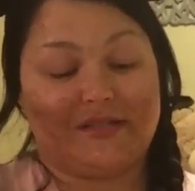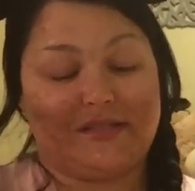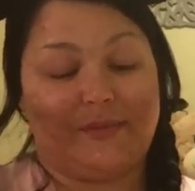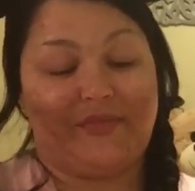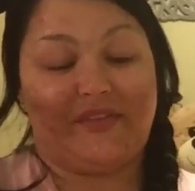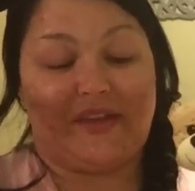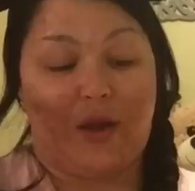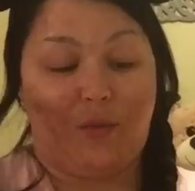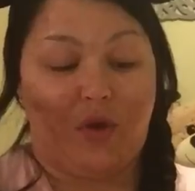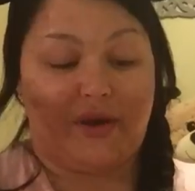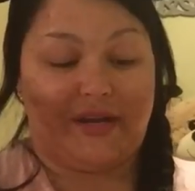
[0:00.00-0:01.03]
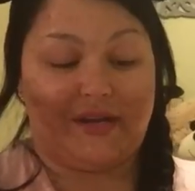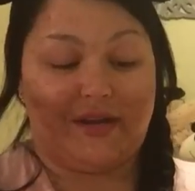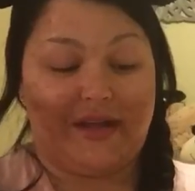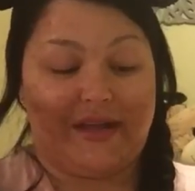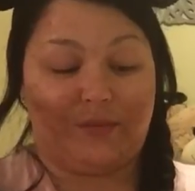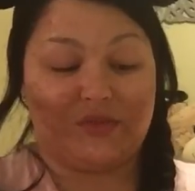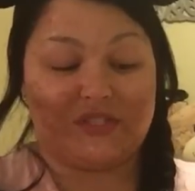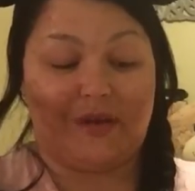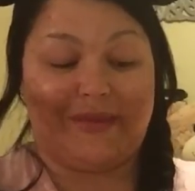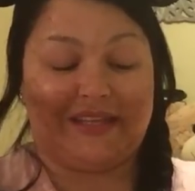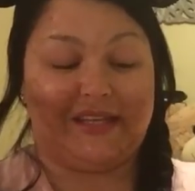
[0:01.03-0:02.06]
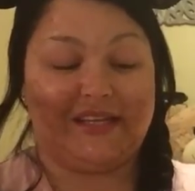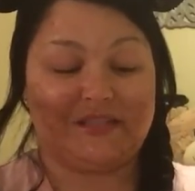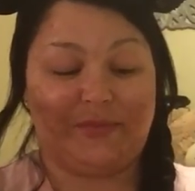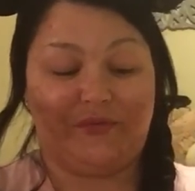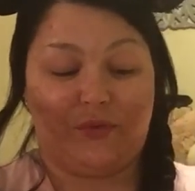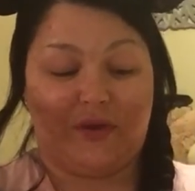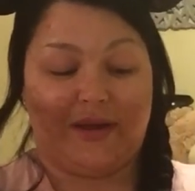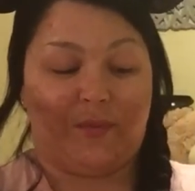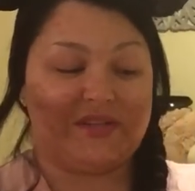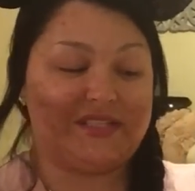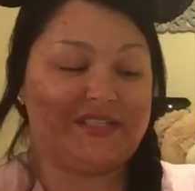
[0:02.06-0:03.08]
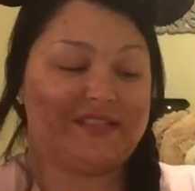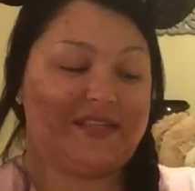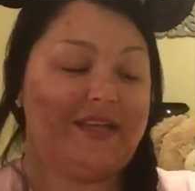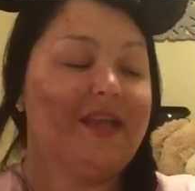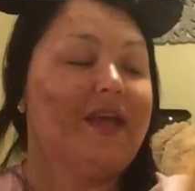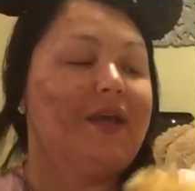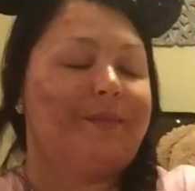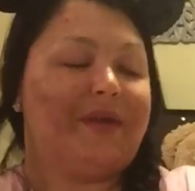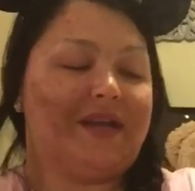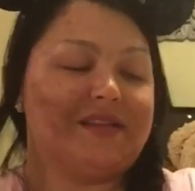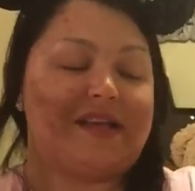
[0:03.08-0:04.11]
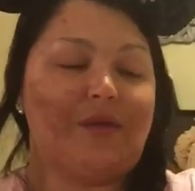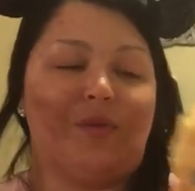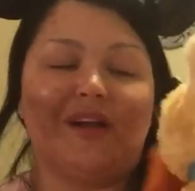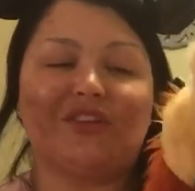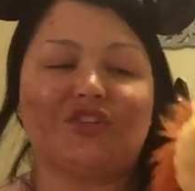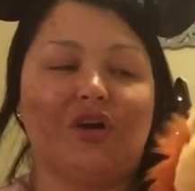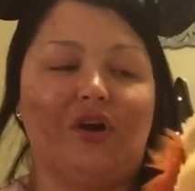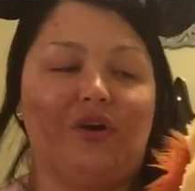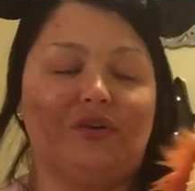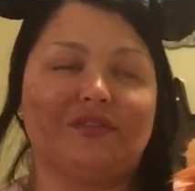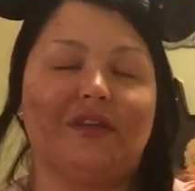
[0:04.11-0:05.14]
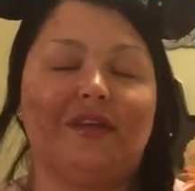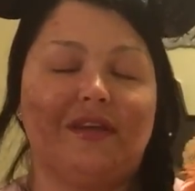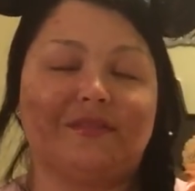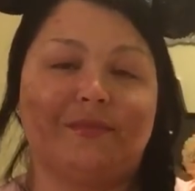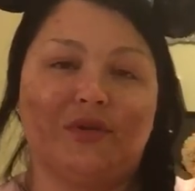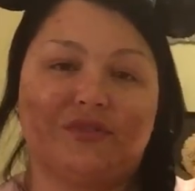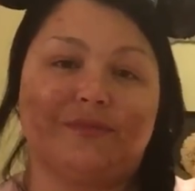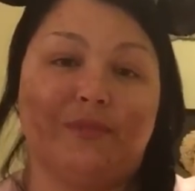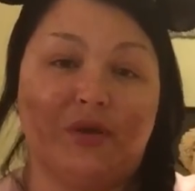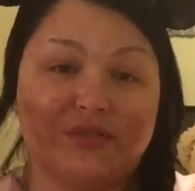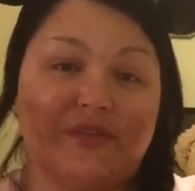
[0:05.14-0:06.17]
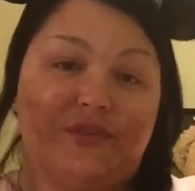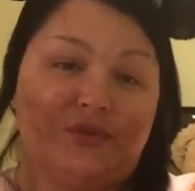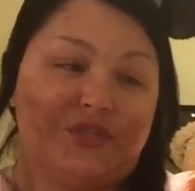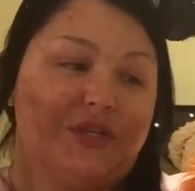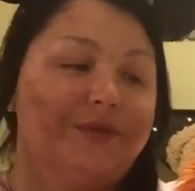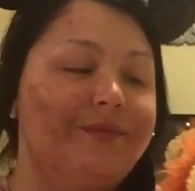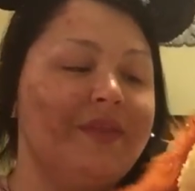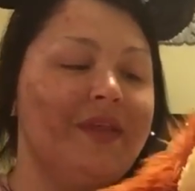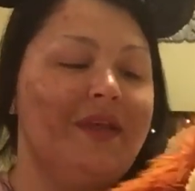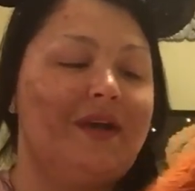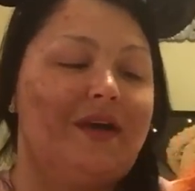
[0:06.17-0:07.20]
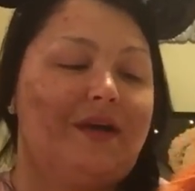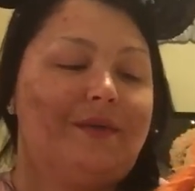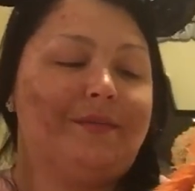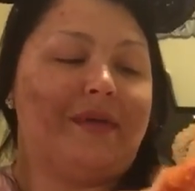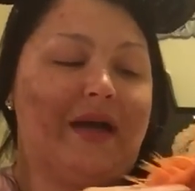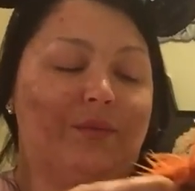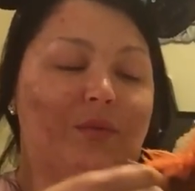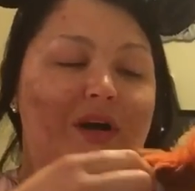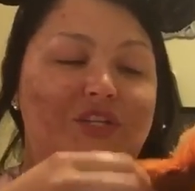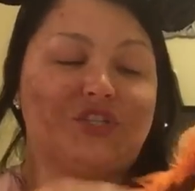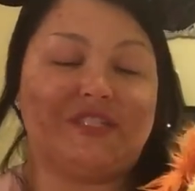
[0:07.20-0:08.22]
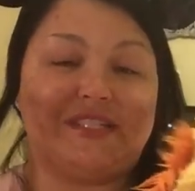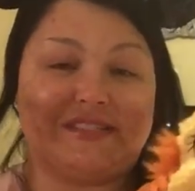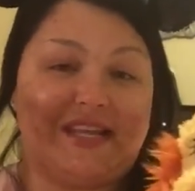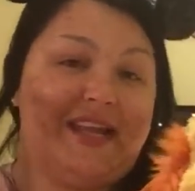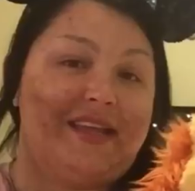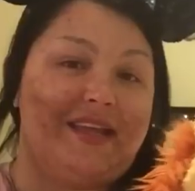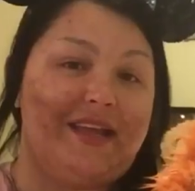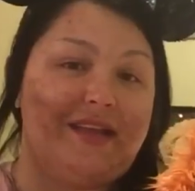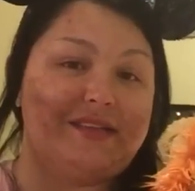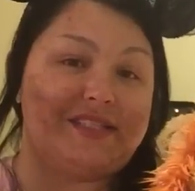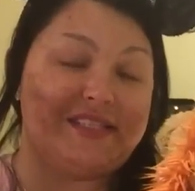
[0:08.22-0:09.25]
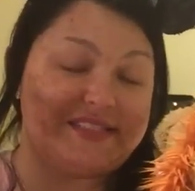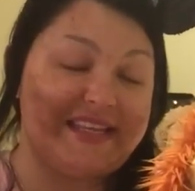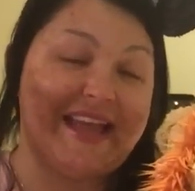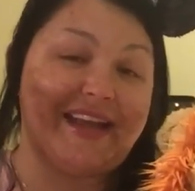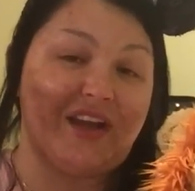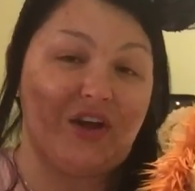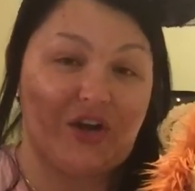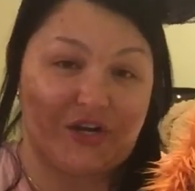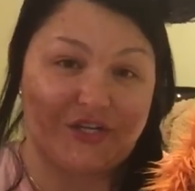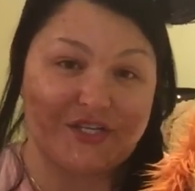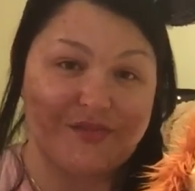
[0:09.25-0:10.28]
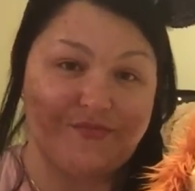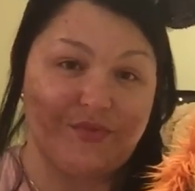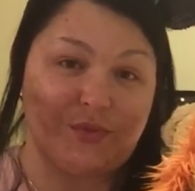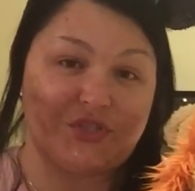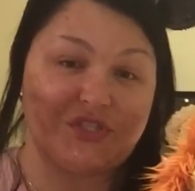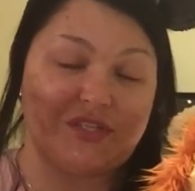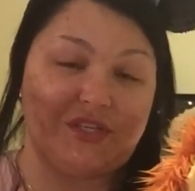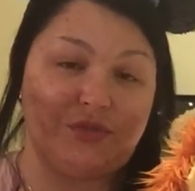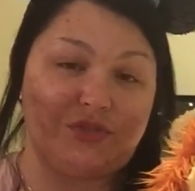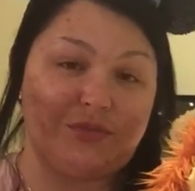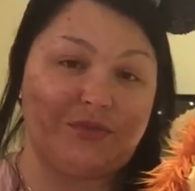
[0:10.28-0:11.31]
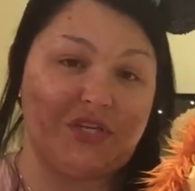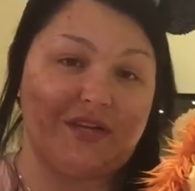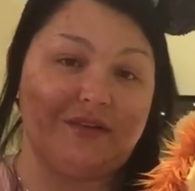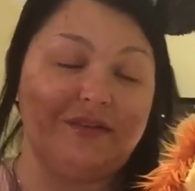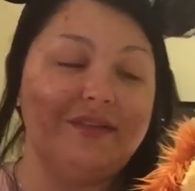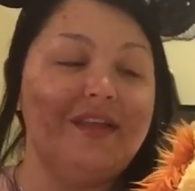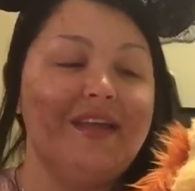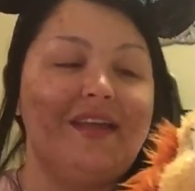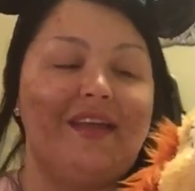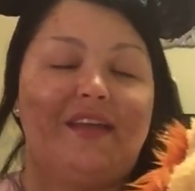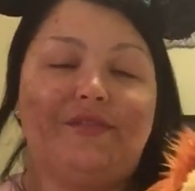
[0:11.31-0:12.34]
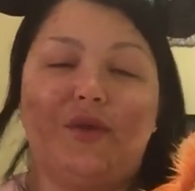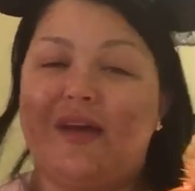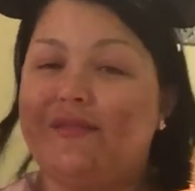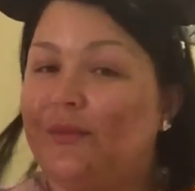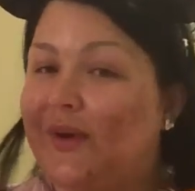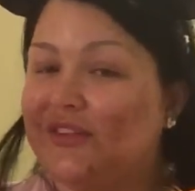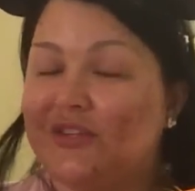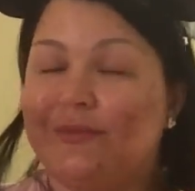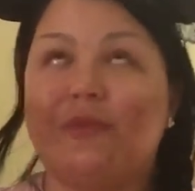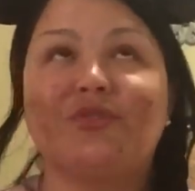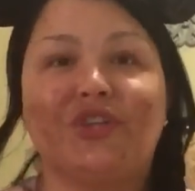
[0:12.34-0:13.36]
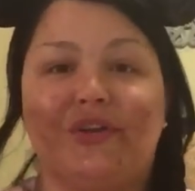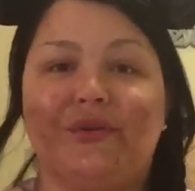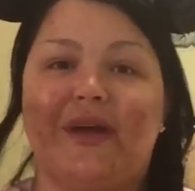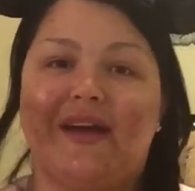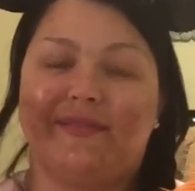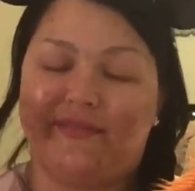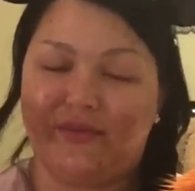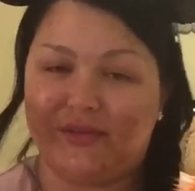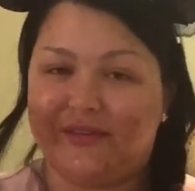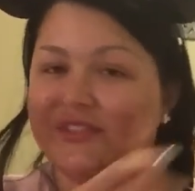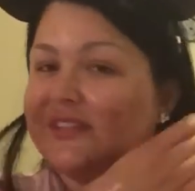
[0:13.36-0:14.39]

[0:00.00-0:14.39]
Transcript: something that I wanted and was on my list before I went to Disney, because I watched hauls, as most of you do. I watched Disney at Heart, which is a YouTube channel. If you haven't watched them, I'm sure you have if you love